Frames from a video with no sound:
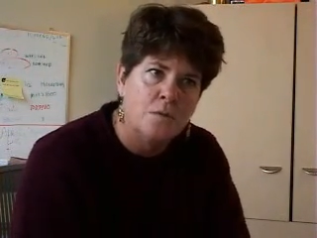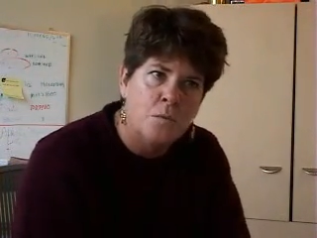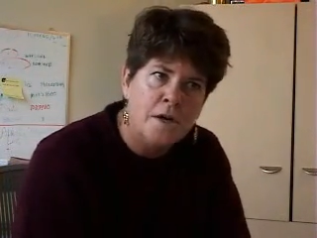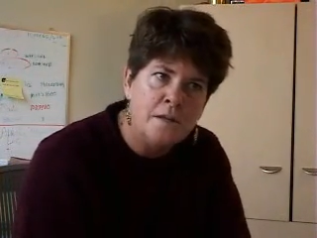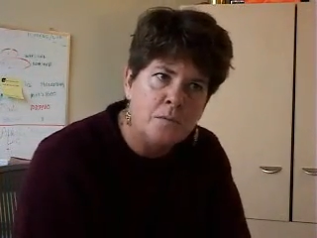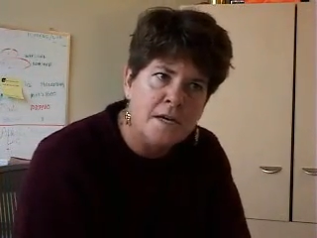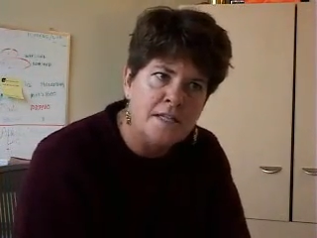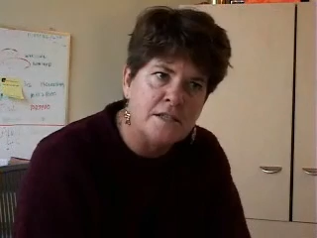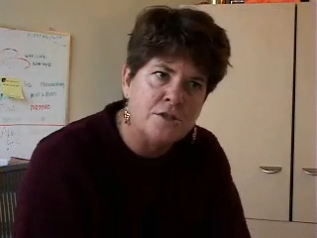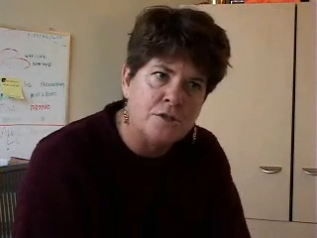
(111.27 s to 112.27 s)
One of the
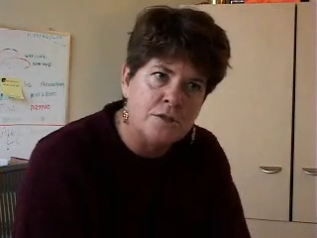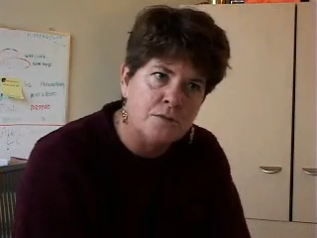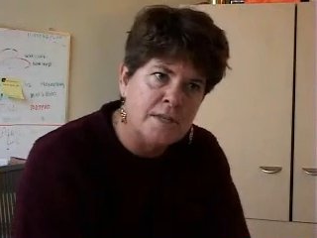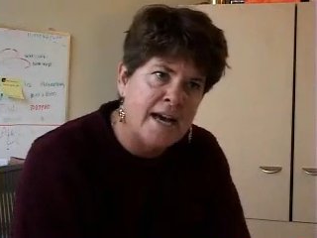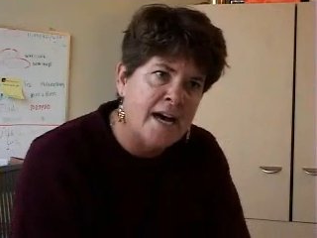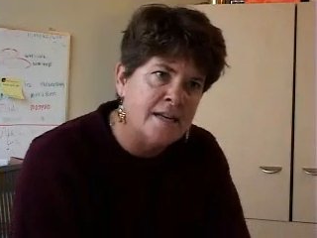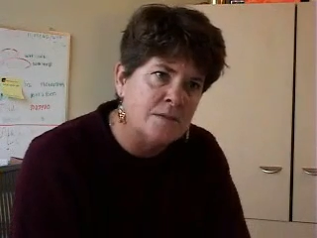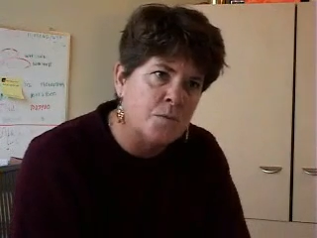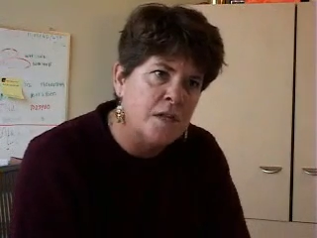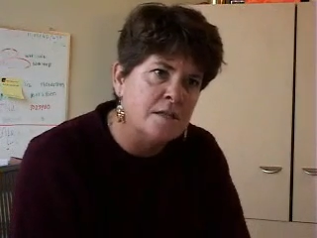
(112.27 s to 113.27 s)
ways that you can do that,
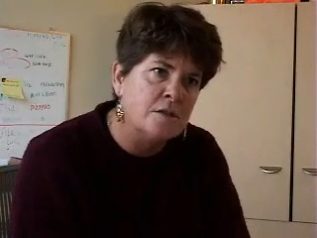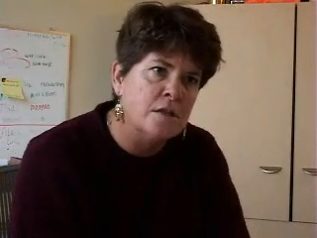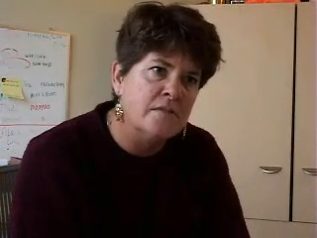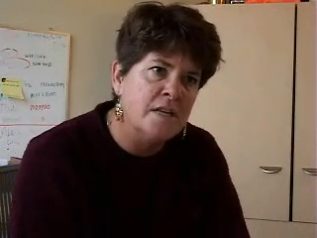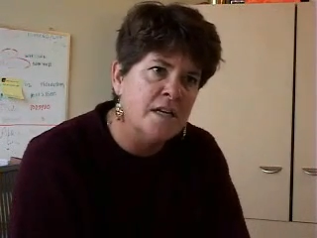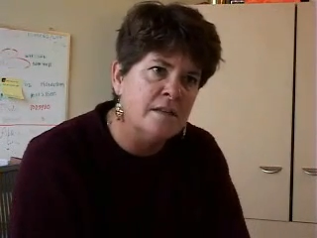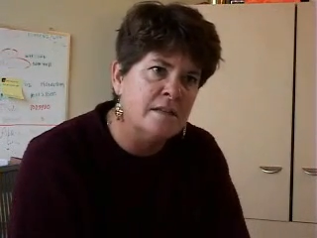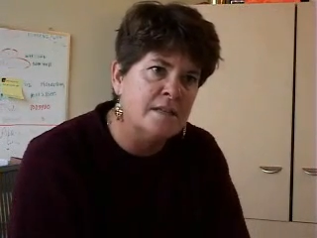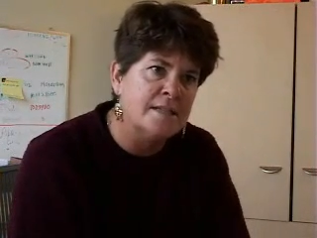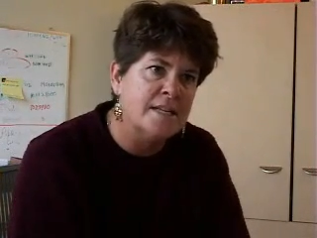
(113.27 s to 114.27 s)
as well as all of the other
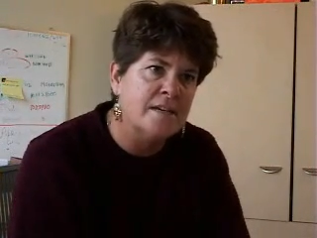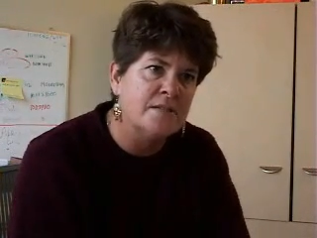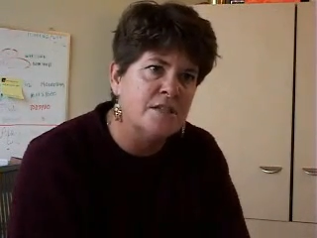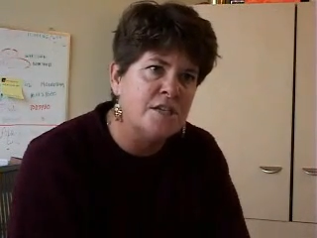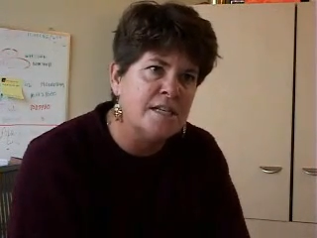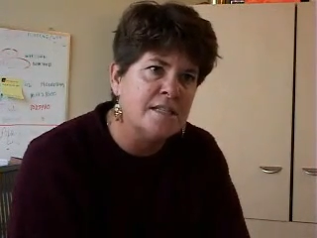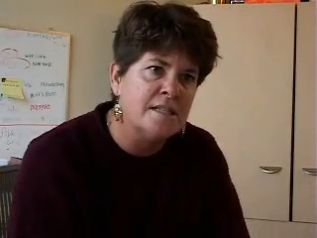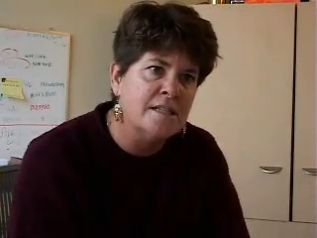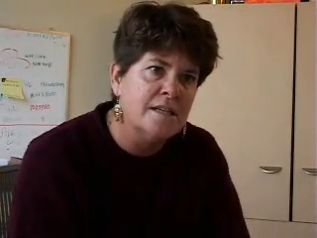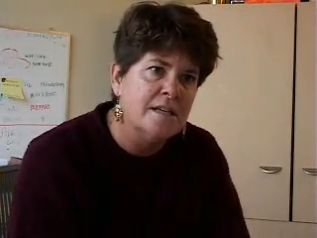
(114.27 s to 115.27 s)
things that I've
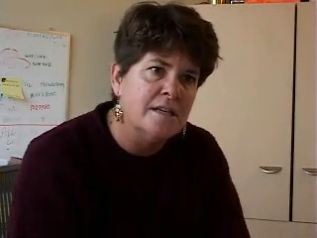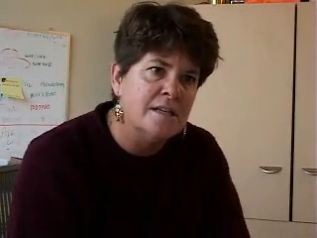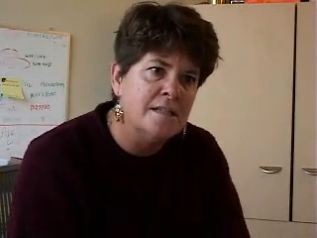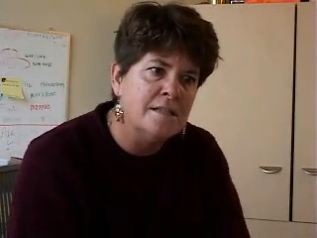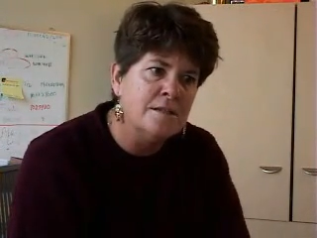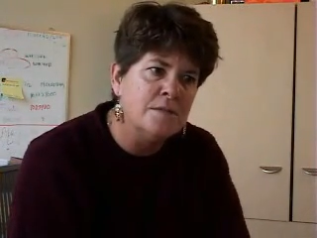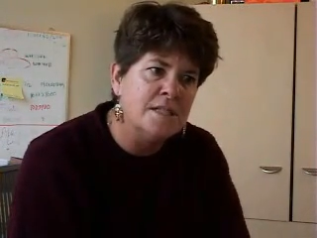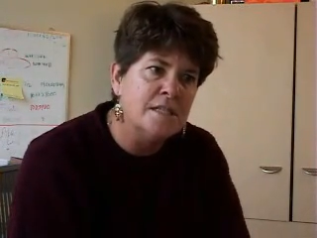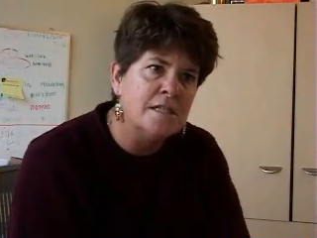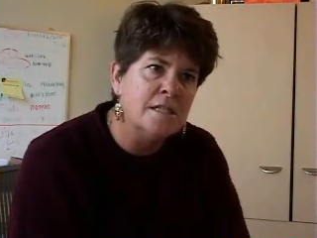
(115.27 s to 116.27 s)
suggested, is to
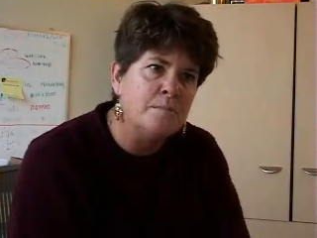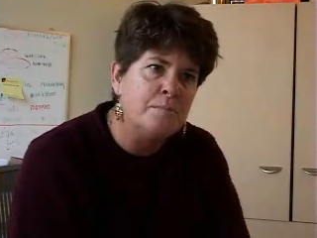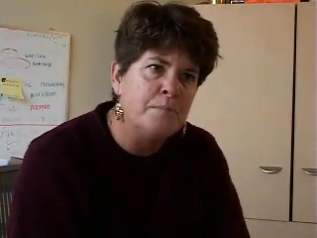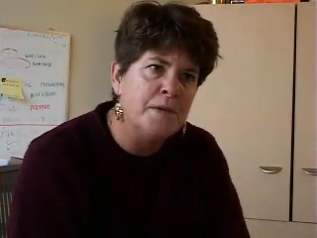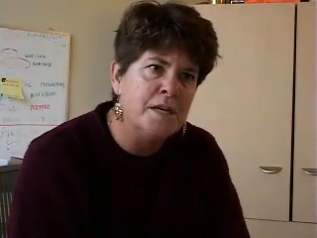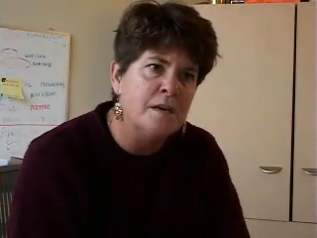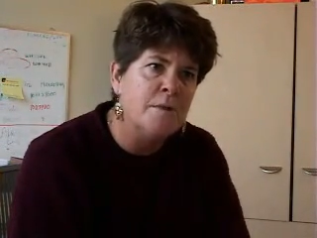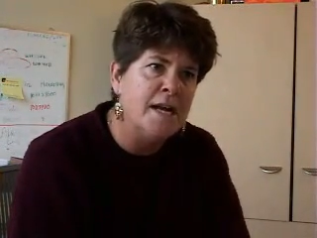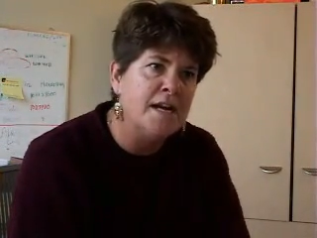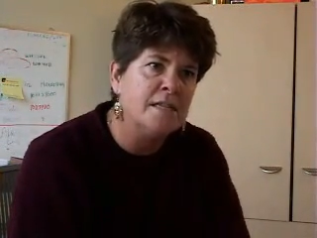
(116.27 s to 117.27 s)
essentially
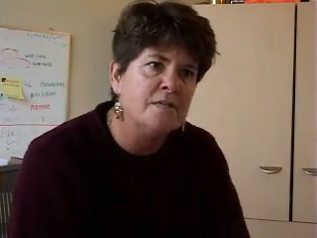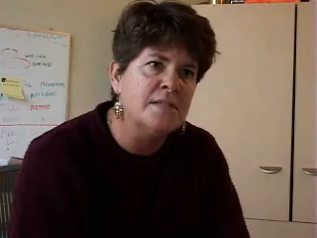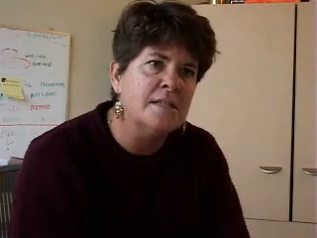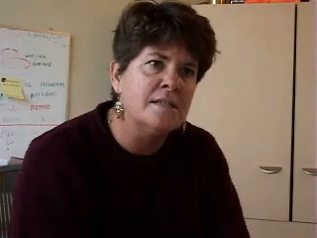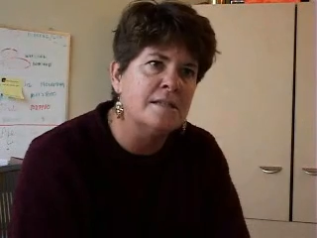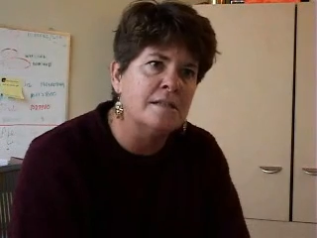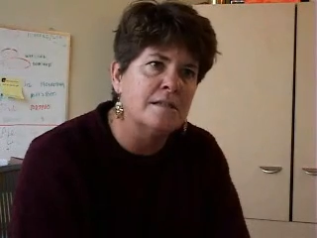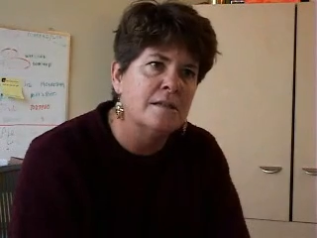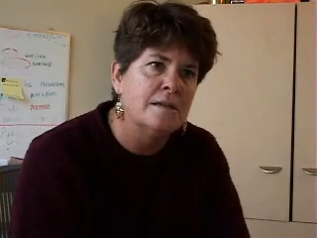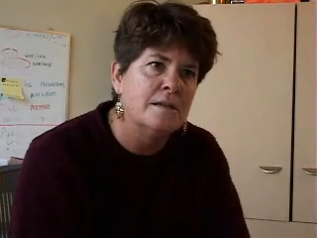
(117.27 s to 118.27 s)
become an active citizen